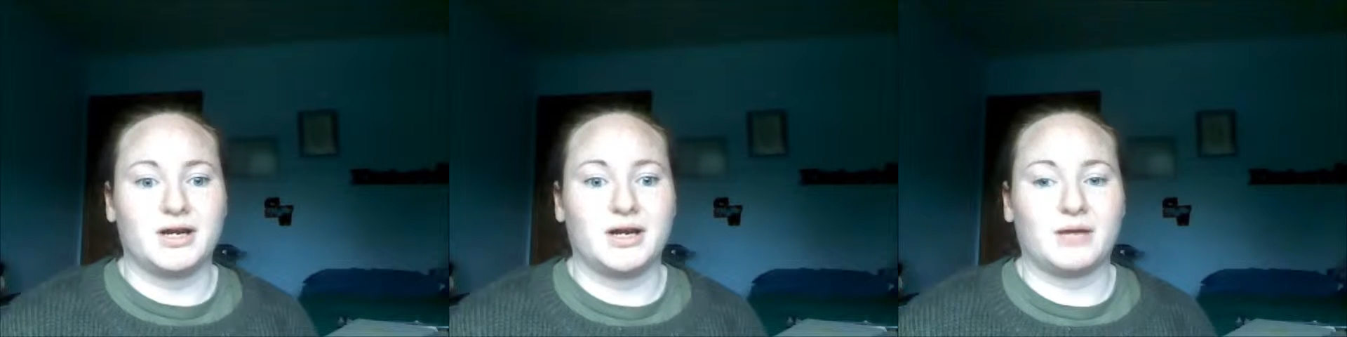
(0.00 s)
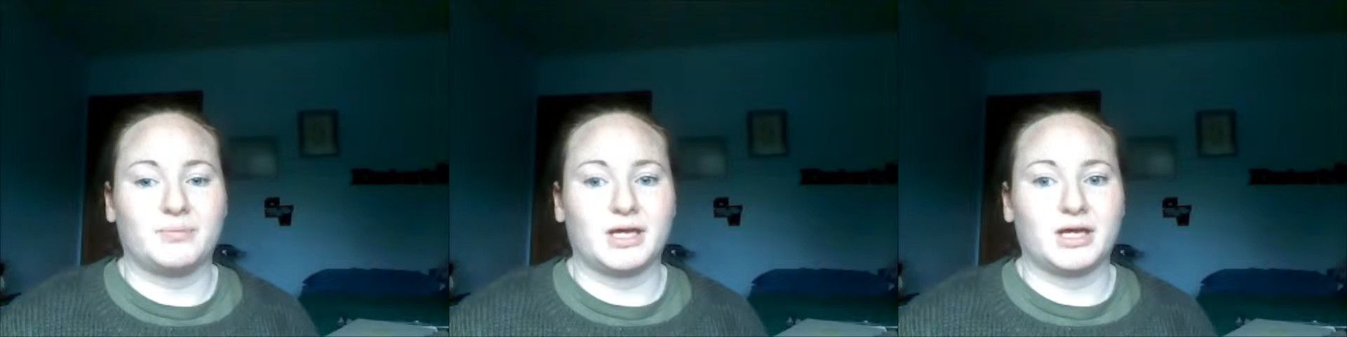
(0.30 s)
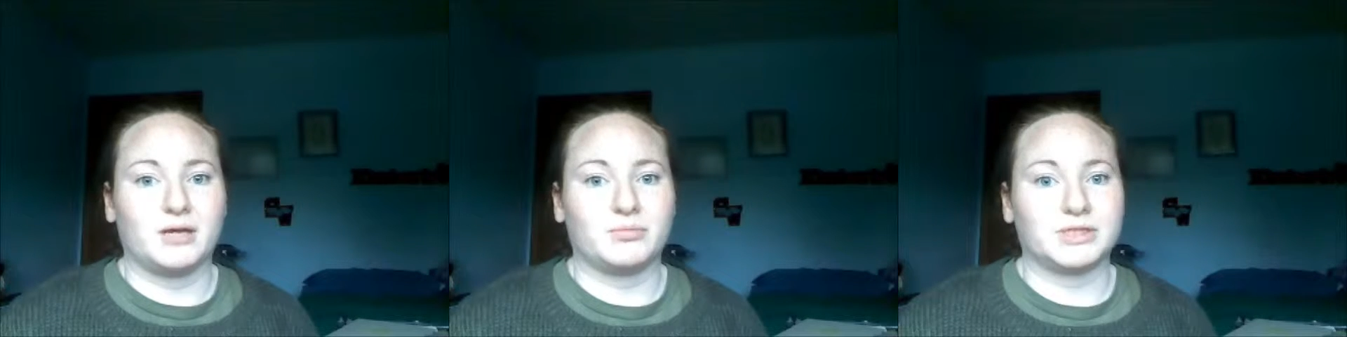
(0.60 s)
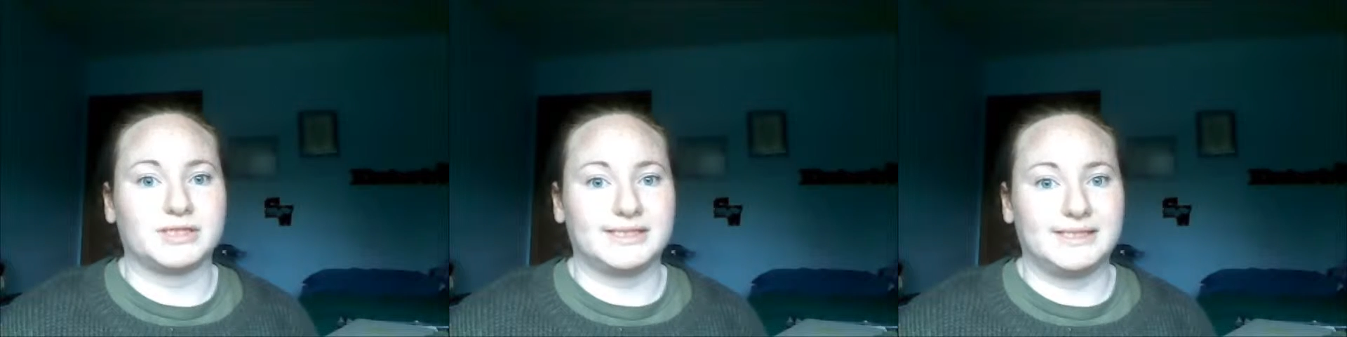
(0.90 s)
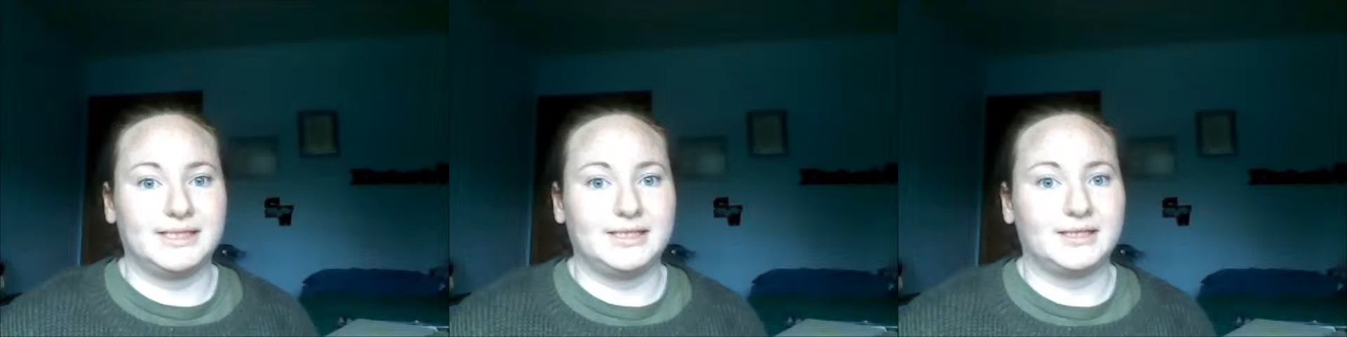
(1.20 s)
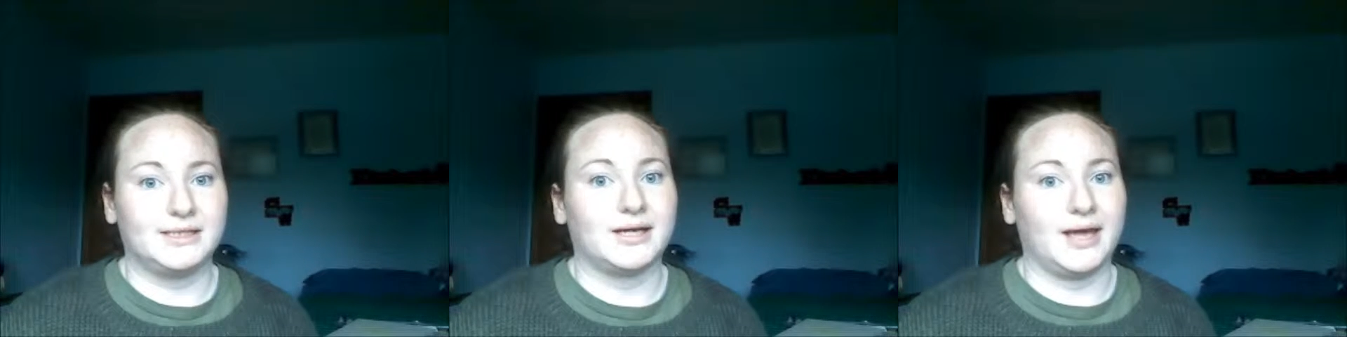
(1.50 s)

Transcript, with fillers: not being able to see in a